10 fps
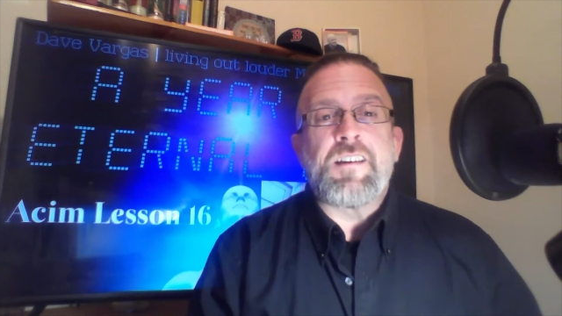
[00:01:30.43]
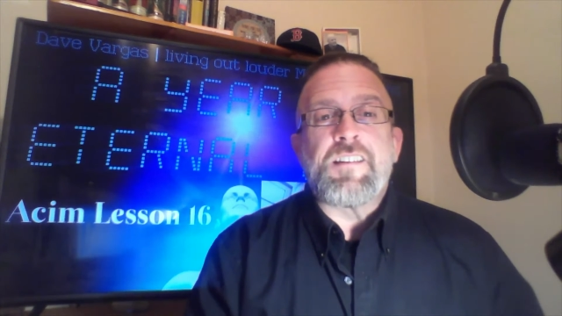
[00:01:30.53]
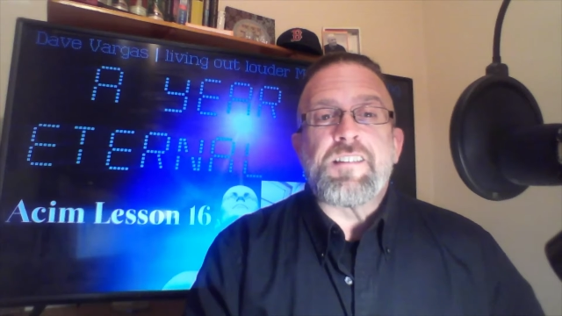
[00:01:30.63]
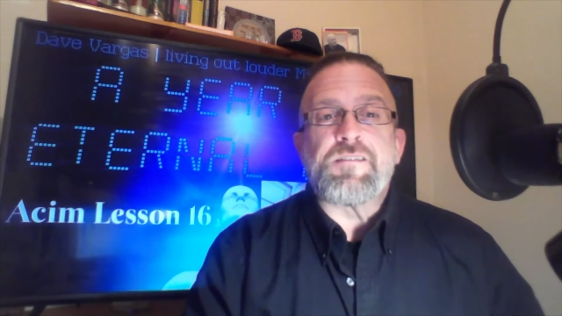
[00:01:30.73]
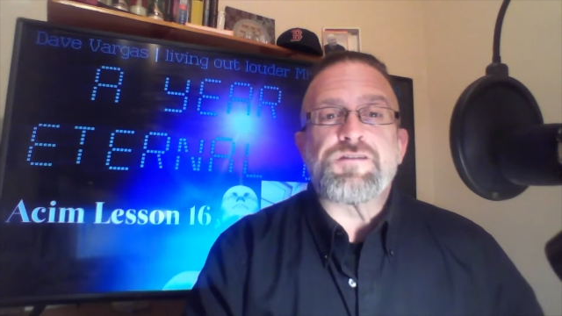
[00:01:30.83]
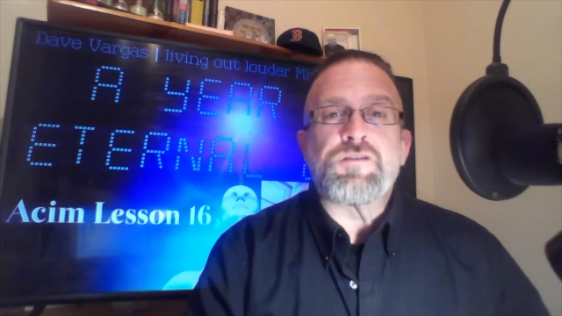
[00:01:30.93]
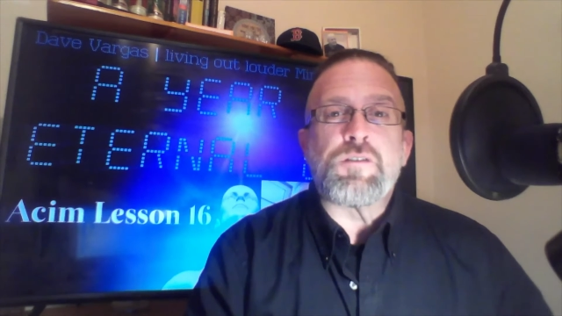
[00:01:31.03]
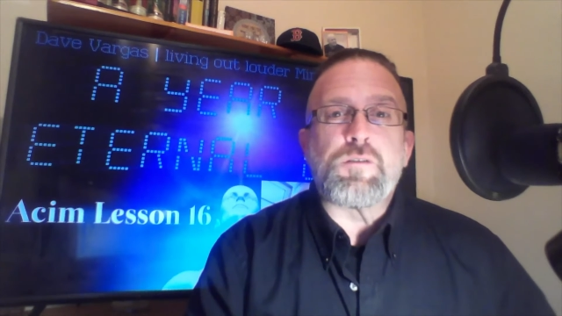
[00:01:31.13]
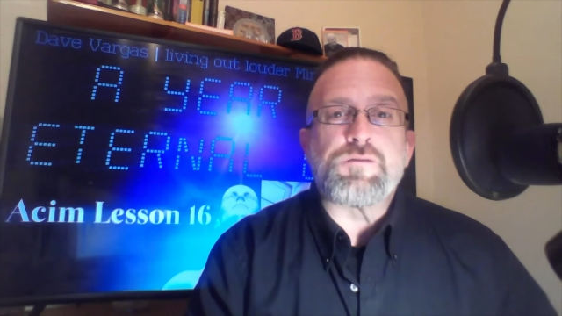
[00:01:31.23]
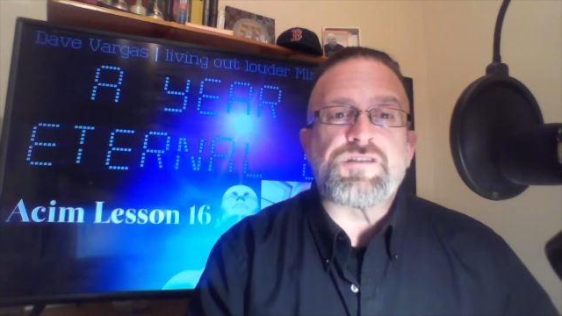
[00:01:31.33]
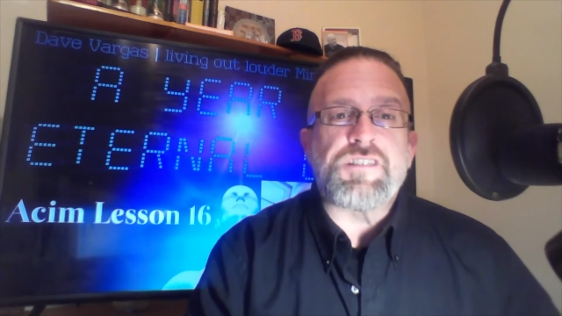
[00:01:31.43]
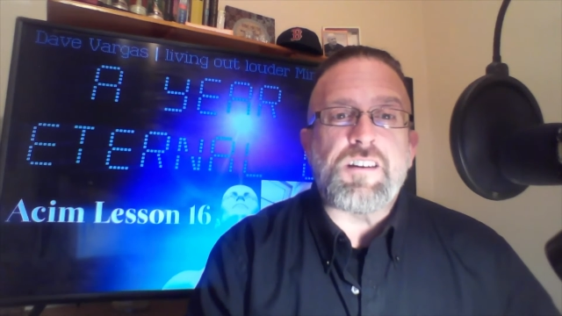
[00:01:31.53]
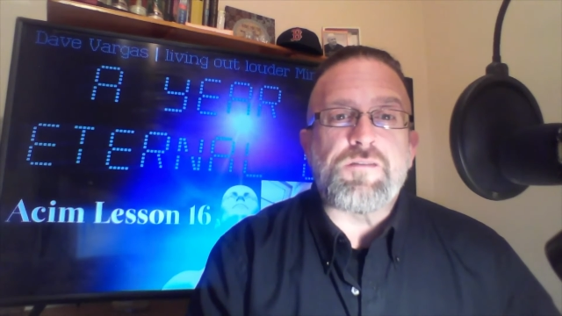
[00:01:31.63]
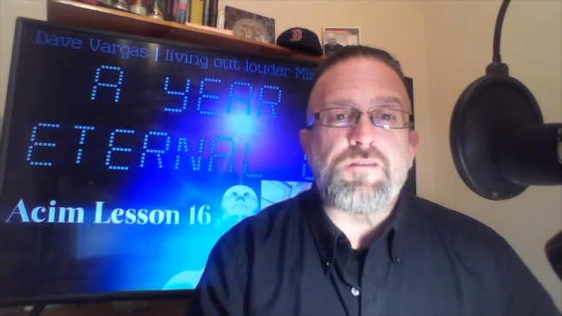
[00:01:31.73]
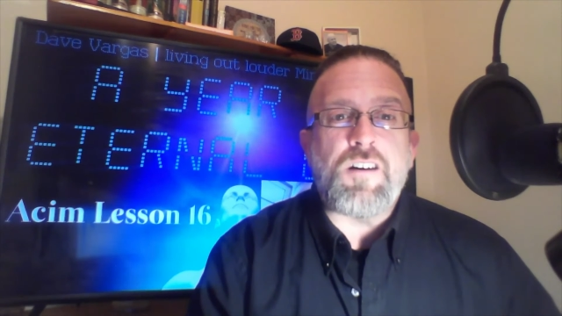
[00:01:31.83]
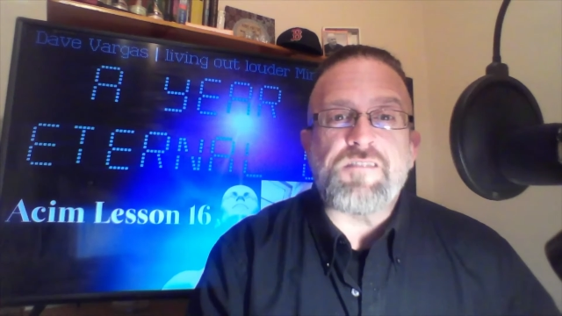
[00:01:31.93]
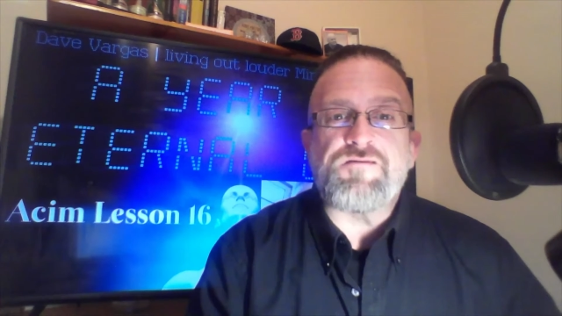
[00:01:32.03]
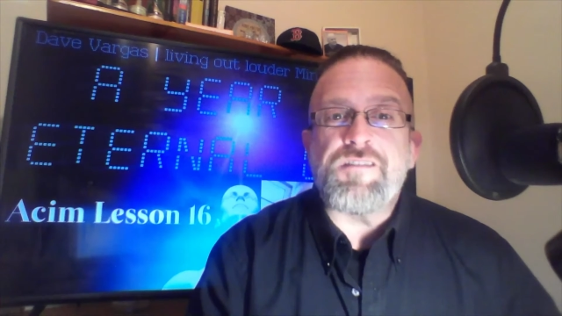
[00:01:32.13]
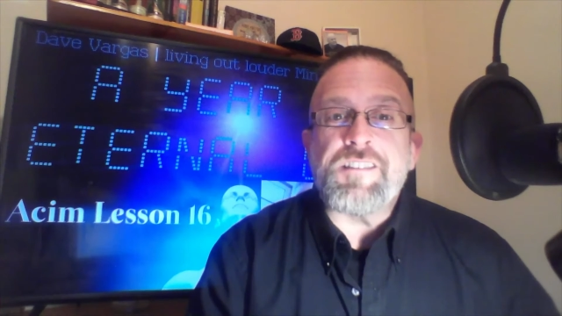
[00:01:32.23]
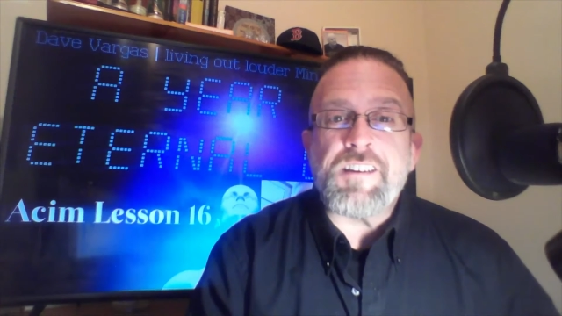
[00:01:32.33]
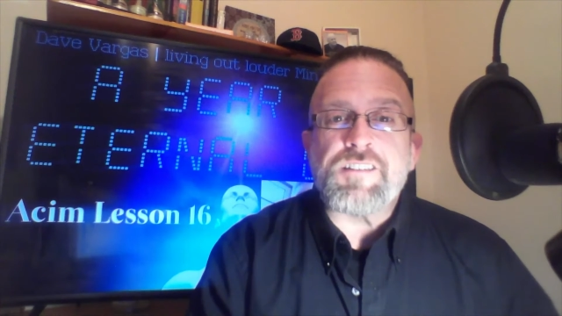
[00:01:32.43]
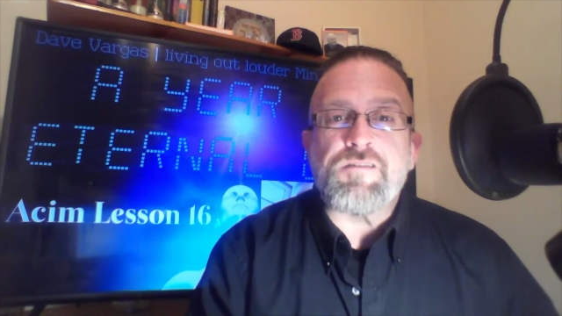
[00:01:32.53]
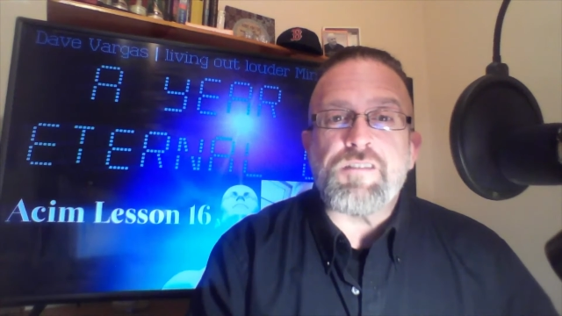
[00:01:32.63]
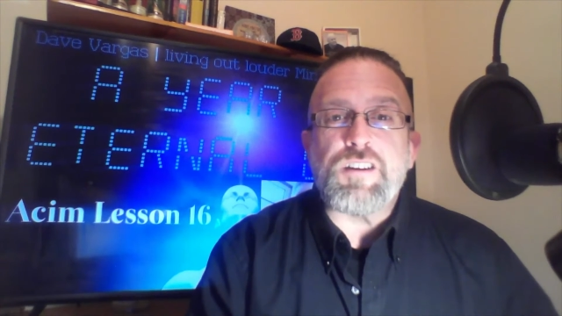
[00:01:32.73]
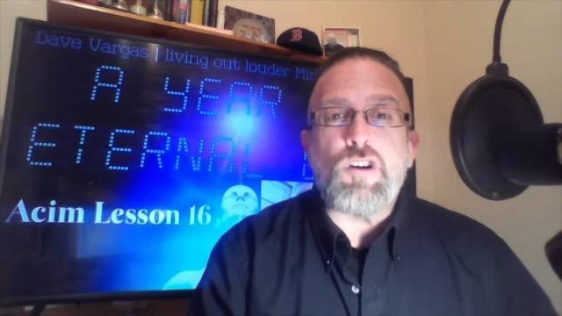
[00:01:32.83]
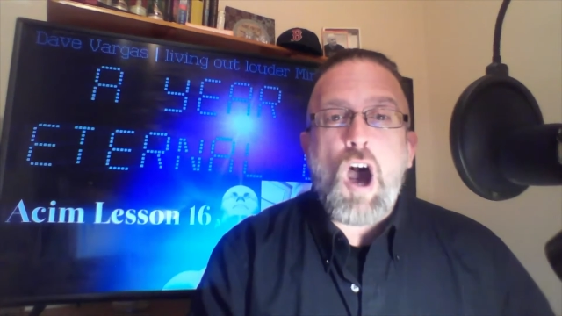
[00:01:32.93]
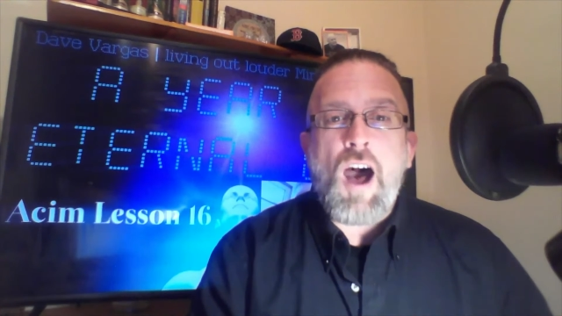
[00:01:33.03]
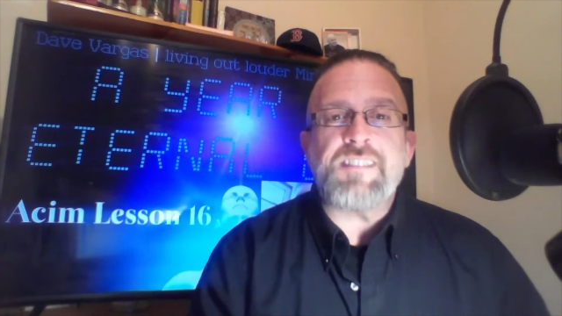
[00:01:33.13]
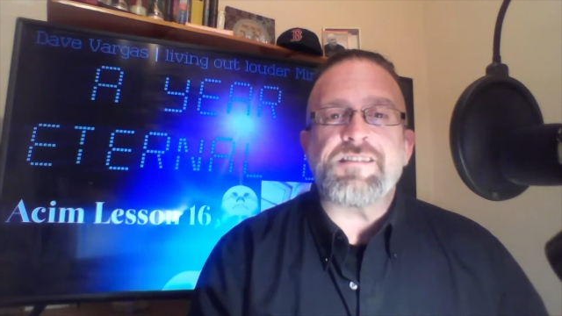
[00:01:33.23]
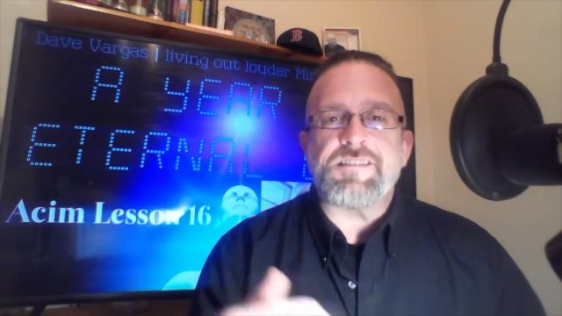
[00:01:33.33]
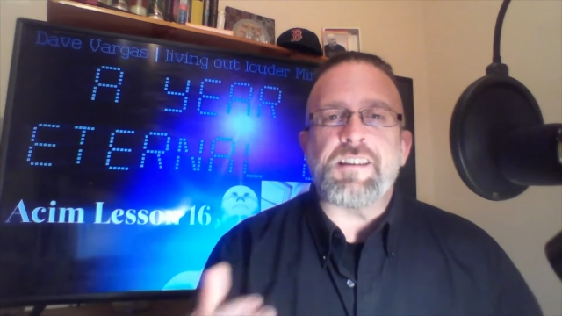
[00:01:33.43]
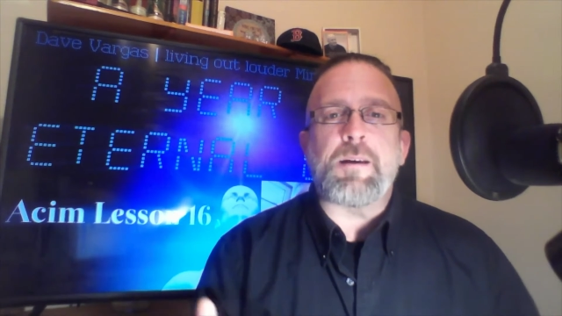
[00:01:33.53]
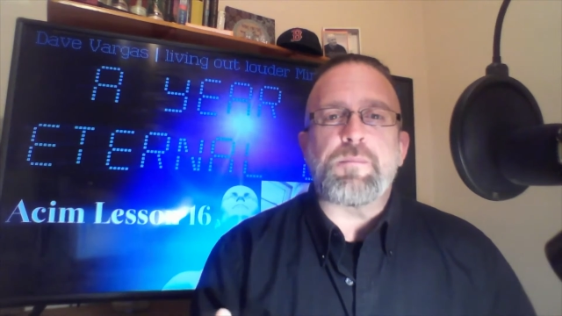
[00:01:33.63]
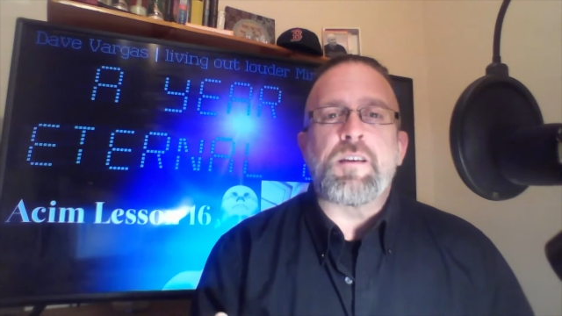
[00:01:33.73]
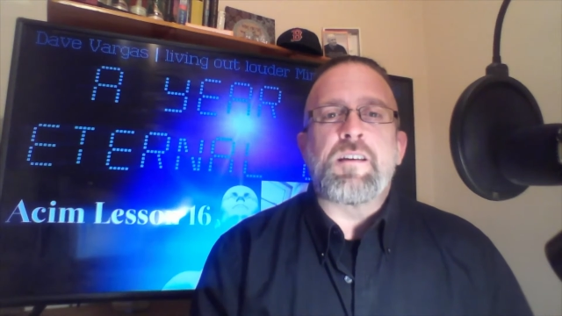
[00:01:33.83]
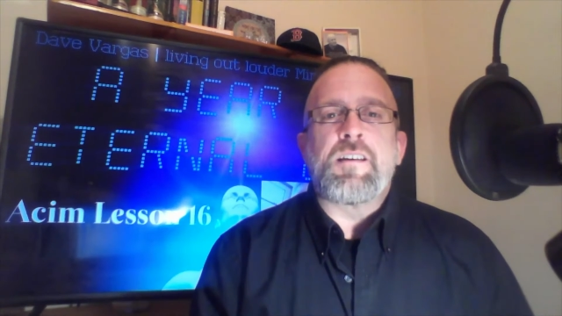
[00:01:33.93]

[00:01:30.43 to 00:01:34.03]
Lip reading: There is no self-contradictory concept